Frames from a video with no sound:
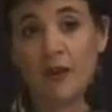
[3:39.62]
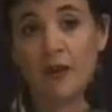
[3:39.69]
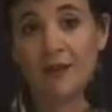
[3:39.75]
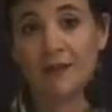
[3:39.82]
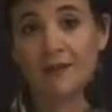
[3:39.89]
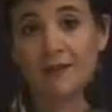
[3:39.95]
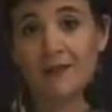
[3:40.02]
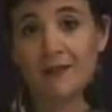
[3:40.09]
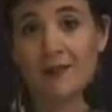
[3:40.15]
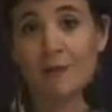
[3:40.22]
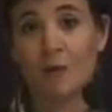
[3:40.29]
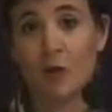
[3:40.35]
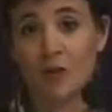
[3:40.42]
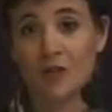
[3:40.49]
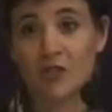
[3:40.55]
on
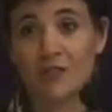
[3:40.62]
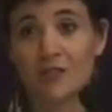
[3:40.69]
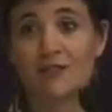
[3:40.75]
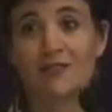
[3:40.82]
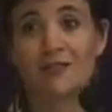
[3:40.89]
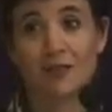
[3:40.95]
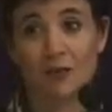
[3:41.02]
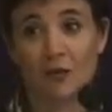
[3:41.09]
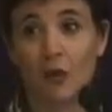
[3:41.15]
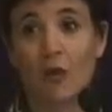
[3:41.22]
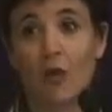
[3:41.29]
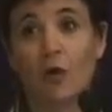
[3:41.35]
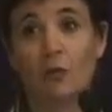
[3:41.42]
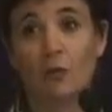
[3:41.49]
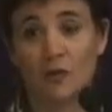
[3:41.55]
questions until
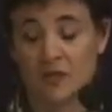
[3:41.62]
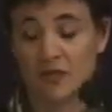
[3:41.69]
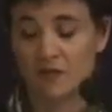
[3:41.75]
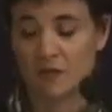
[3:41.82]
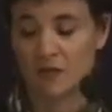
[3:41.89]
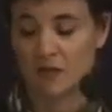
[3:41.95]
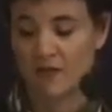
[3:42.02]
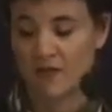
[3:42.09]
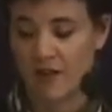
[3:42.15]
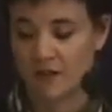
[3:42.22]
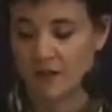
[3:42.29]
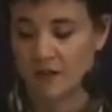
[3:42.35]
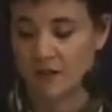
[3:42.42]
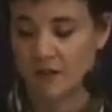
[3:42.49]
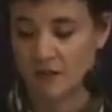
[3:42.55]
all presenters have had
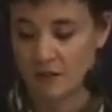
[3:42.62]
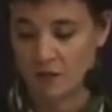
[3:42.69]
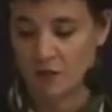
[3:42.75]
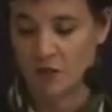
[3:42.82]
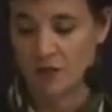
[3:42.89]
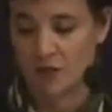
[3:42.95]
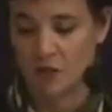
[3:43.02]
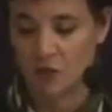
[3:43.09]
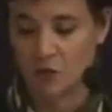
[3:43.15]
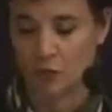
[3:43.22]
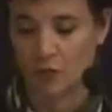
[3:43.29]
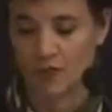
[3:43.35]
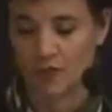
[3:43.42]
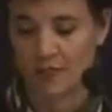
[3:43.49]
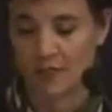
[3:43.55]
a chance to
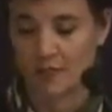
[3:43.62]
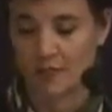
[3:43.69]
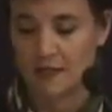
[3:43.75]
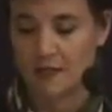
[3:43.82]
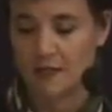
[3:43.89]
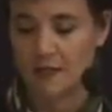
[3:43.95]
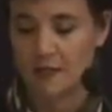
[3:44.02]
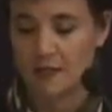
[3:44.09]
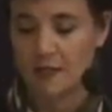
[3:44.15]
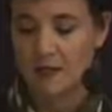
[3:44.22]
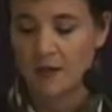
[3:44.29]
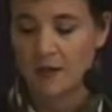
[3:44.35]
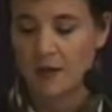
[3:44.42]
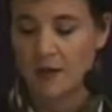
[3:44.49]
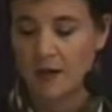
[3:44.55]
present.
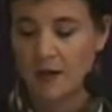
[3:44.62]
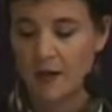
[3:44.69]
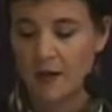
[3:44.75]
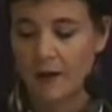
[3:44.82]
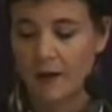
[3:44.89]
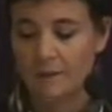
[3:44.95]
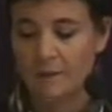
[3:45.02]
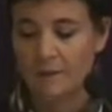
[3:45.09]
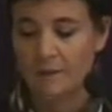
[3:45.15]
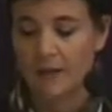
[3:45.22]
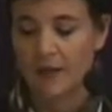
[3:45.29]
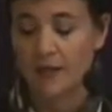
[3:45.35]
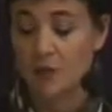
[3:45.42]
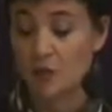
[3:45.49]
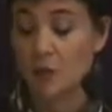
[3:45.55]

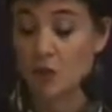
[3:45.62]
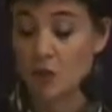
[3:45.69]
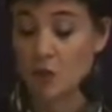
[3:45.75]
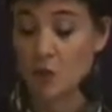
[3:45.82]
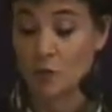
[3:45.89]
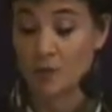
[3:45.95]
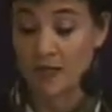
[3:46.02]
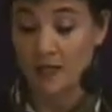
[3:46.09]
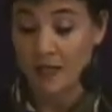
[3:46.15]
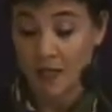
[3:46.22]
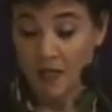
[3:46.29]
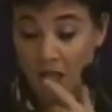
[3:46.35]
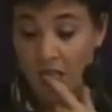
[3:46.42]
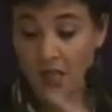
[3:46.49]
And so just to begin,